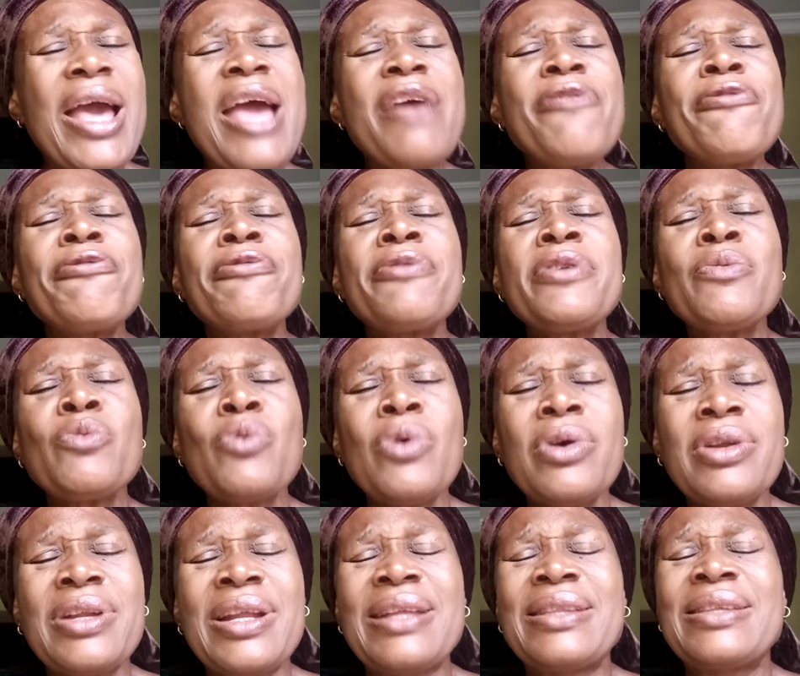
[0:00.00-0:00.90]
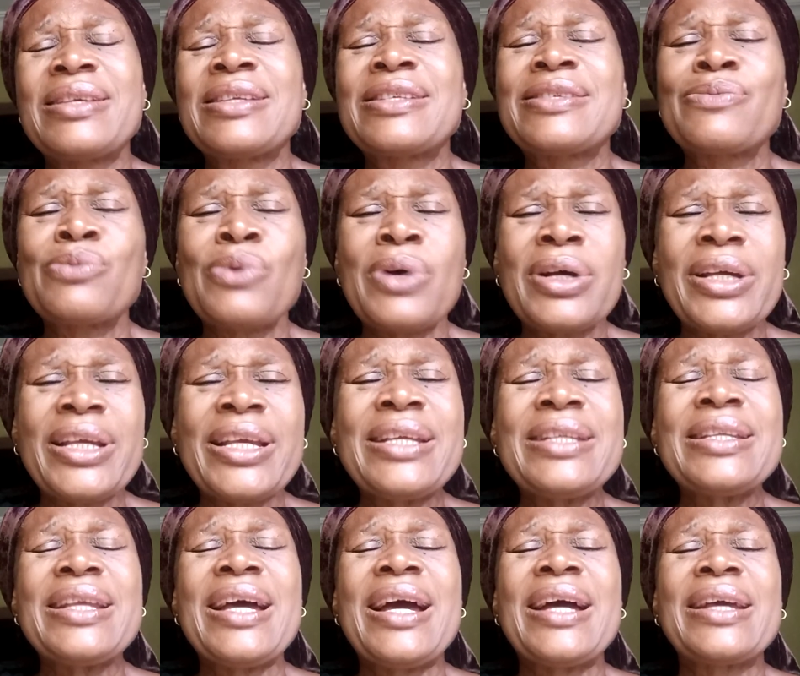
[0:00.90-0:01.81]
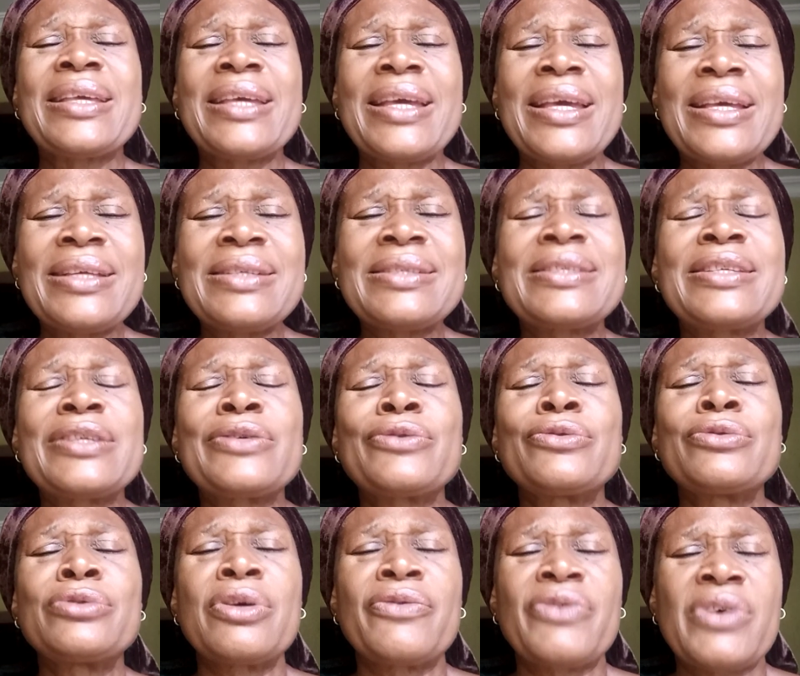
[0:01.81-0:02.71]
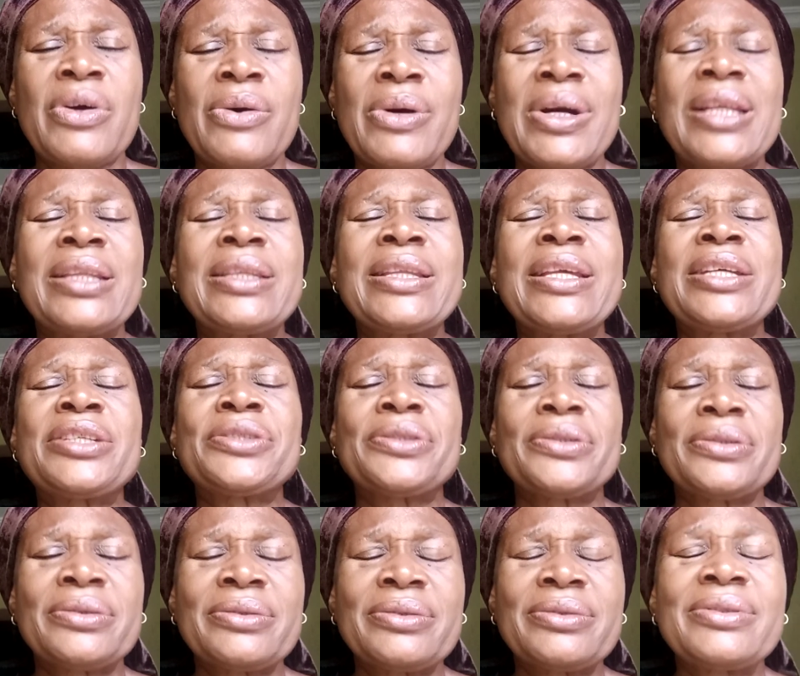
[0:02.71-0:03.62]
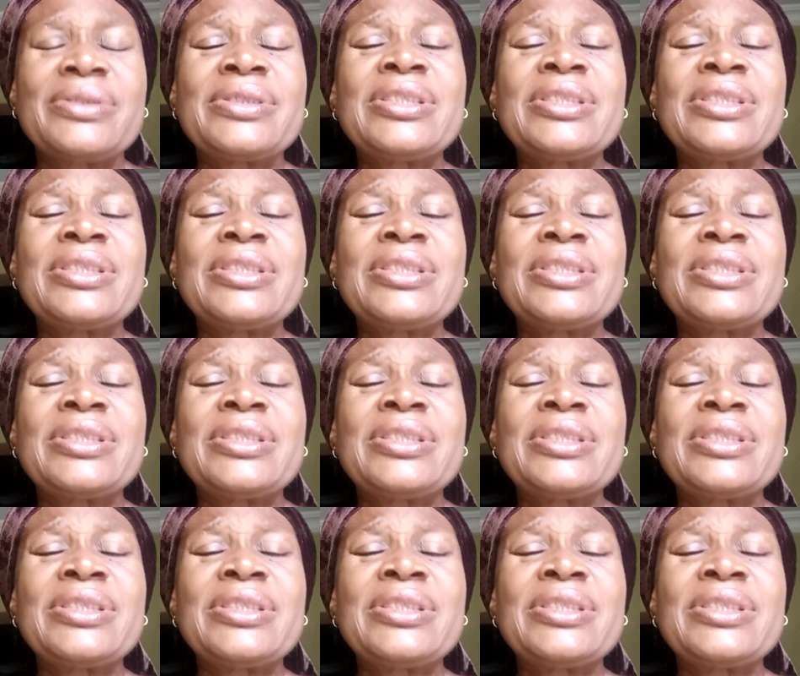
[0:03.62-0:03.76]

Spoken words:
Everyone that is working against the good of our nation.